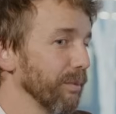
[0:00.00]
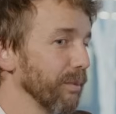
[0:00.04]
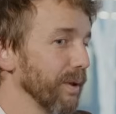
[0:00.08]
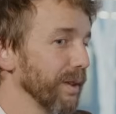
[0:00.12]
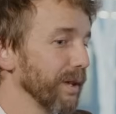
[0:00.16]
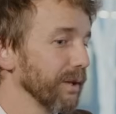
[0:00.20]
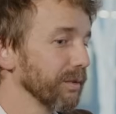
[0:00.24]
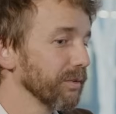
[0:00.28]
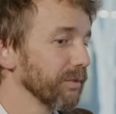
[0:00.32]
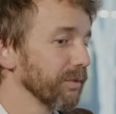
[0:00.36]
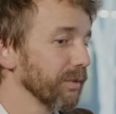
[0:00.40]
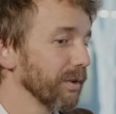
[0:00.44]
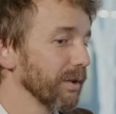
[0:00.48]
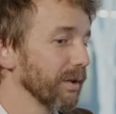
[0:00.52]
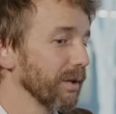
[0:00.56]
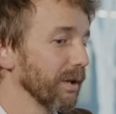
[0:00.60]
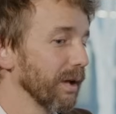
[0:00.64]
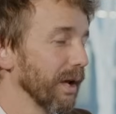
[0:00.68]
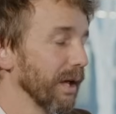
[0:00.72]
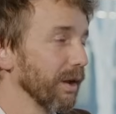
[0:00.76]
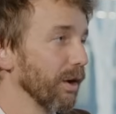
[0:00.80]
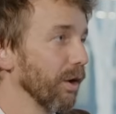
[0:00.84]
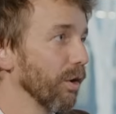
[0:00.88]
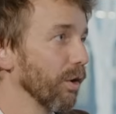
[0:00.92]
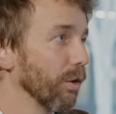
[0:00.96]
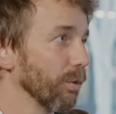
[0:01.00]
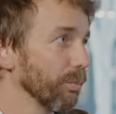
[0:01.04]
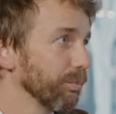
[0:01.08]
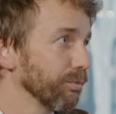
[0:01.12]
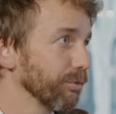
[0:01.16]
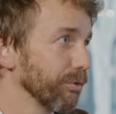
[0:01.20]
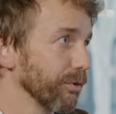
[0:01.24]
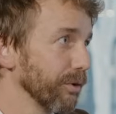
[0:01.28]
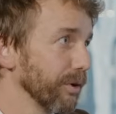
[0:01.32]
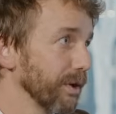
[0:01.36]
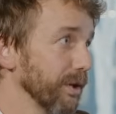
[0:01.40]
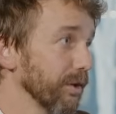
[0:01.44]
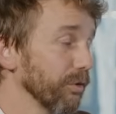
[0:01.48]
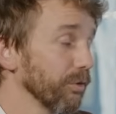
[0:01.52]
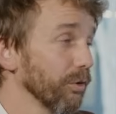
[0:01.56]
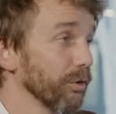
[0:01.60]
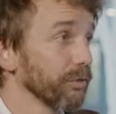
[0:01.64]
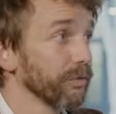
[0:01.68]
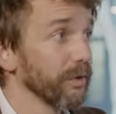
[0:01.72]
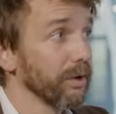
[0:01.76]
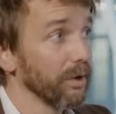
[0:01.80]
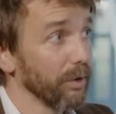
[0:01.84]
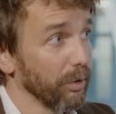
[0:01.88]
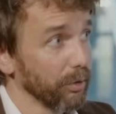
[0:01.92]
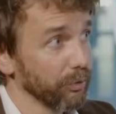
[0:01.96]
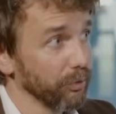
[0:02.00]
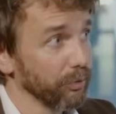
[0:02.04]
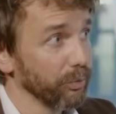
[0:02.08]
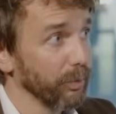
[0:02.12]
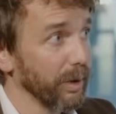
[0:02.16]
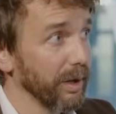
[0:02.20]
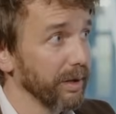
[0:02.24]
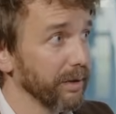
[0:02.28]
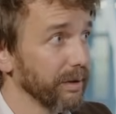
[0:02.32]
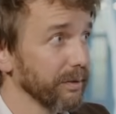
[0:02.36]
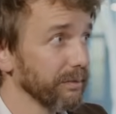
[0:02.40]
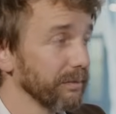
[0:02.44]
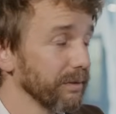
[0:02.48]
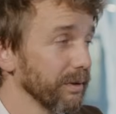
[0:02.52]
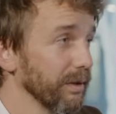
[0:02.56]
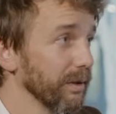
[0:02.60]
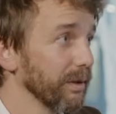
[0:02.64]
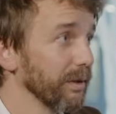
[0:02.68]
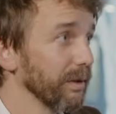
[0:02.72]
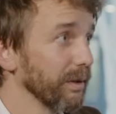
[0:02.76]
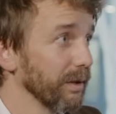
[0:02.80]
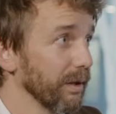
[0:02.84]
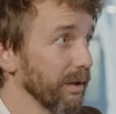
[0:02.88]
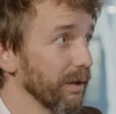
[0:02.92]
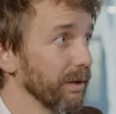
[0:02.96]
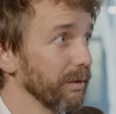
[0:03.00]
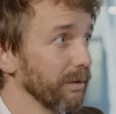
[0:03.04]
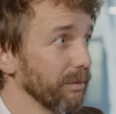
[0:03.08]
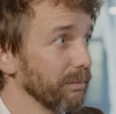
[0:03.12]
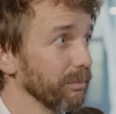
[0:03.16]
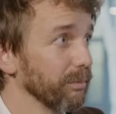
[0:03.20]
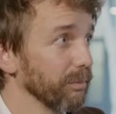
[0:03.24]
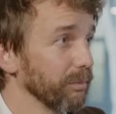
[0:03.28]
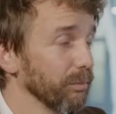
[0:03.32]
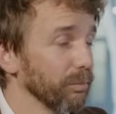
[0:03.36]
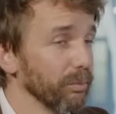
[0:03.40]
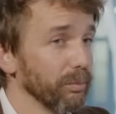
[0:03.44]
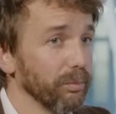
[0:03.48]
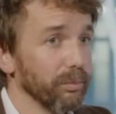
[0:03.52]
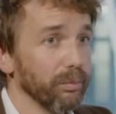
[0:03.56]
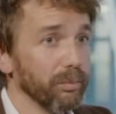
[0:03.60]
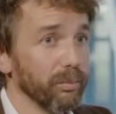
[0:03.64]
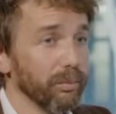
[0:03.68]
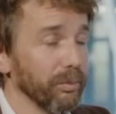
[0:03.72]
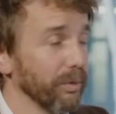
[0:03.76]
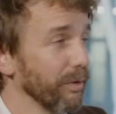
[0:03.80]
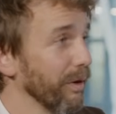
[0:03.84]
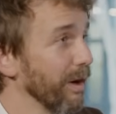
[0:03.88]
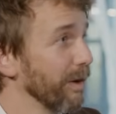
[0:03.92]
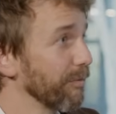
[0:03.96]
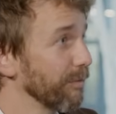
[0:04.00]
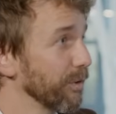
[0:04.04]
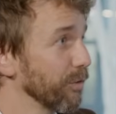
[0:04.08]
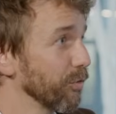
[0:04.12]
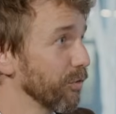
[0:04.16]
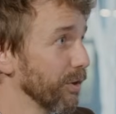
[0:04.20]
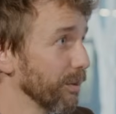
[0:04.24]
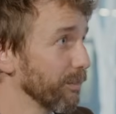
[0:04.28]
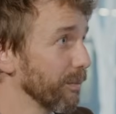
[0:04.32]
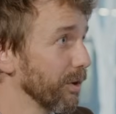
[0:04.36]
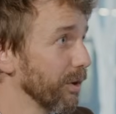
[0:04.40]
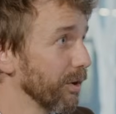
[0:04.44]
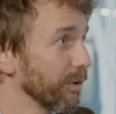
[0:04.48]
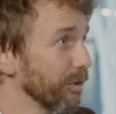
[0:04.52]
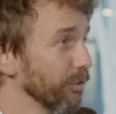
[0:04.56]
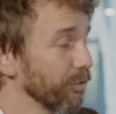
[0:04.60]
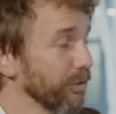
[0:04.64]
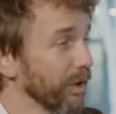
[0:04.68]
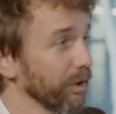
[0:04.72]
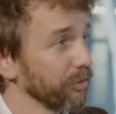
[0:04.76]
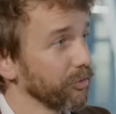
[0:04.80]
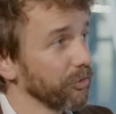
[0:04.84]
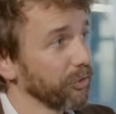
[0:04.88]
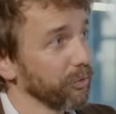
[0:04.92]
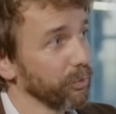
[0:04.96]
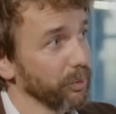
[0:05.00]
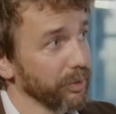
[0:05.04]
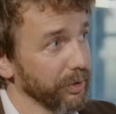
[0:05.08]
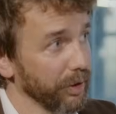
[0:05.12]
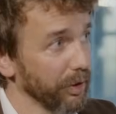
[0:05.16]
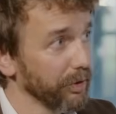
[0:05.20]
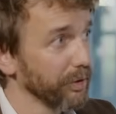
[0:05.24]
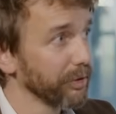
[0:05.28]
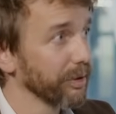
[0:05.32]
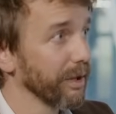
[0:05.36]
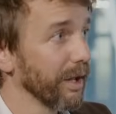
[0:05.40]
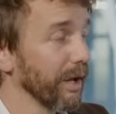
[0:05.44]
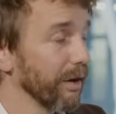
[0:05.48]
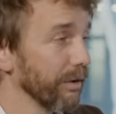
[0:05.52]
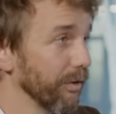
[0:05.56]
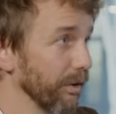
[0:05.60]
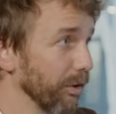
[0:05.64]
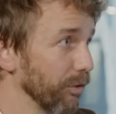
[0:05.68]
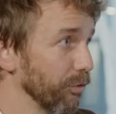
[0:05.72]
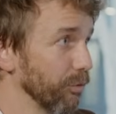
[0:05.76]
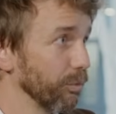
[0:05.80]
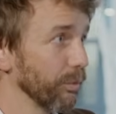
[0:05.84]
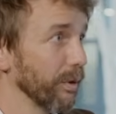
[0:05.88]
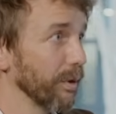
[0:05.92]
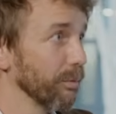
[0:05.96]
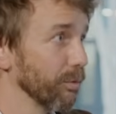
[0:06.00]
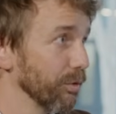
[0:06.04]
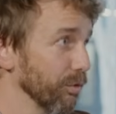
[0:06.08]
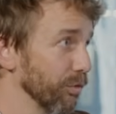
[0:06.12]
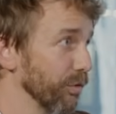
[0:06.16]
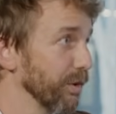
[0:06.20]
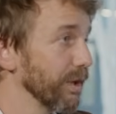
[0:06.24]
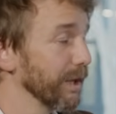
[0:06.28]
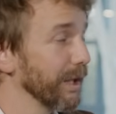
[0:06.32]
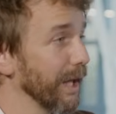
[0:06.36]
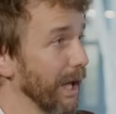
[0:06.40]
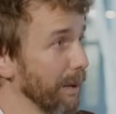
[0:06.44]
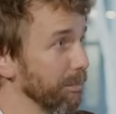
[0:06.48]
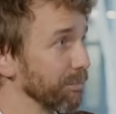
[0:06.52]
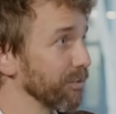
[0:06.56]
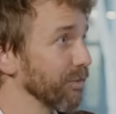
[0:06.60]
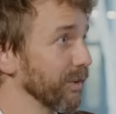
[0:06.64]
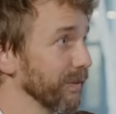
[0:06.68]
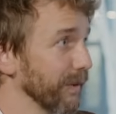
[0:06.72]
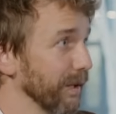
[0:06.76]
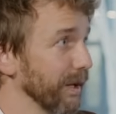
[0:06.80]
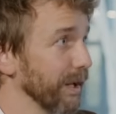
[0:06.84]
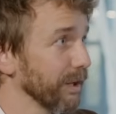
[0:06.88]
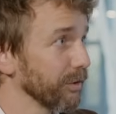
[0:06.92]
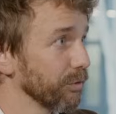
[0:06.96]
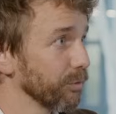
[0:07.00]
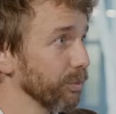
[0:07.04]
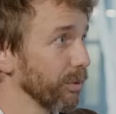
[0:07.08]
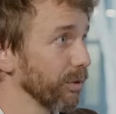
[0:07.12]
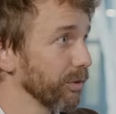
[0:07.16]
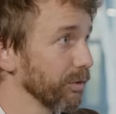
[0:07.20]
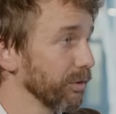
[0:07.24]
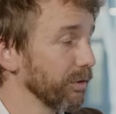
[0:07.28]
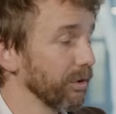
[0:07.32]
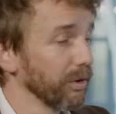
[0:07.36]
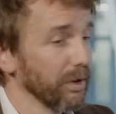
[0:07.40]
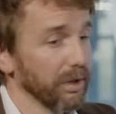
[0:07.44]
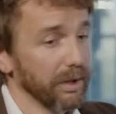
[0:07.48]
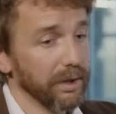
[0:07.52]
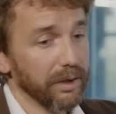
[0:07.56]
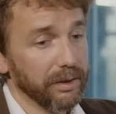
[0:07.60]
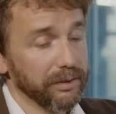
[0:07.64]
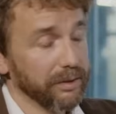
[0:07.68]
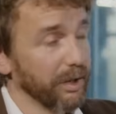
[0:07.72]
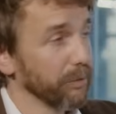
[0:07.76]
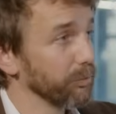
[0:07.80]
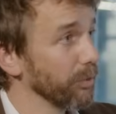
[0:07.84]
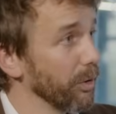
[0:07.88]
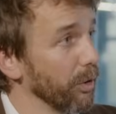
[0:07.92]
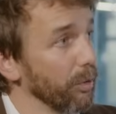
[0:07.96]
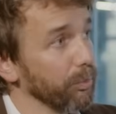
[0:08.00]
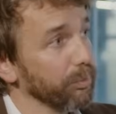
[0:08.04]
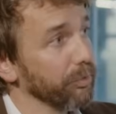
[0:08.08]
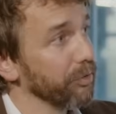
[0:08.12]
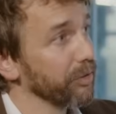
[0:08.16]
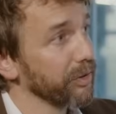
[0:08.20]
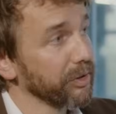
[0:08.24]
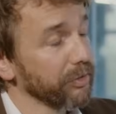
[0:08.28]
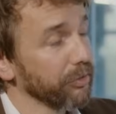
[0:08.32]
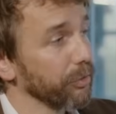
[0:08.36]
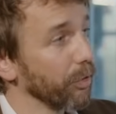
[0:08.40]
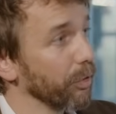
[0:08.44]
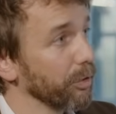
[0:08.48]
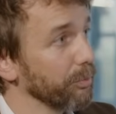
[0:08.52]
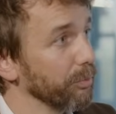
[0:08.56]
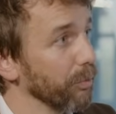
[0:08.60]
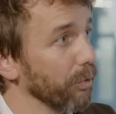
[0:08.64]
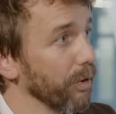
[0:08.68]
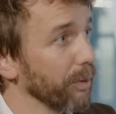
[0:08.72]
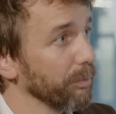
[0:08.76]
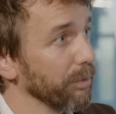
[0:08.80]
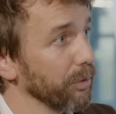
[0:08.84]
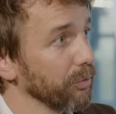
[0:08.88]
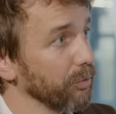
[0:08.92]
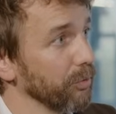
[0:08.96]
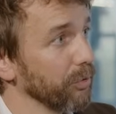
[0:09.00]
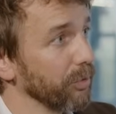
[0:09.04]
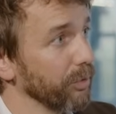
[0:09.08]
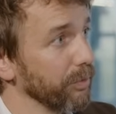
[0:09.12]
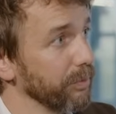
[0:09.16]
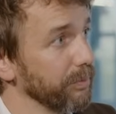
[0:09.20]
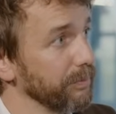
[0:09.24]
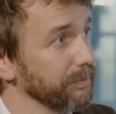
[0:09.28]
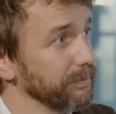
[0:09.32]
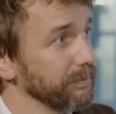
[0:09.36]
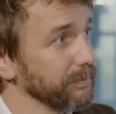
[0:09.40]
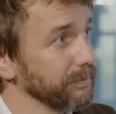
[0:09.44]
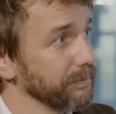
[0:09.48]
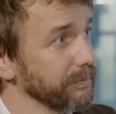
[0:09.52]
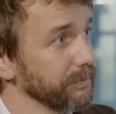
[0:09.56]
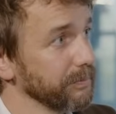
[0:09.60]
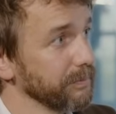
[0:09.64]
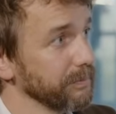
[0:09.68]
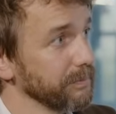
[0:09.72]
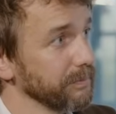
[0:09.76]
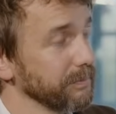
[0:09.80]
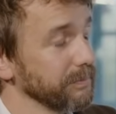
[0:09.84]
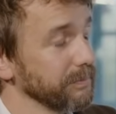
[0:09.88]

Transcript: with it. And hopefully it's not the last one. No. We're having similar discussions with other carriers where we see gaps in the network that we hopefully can talk more about soon. Okay,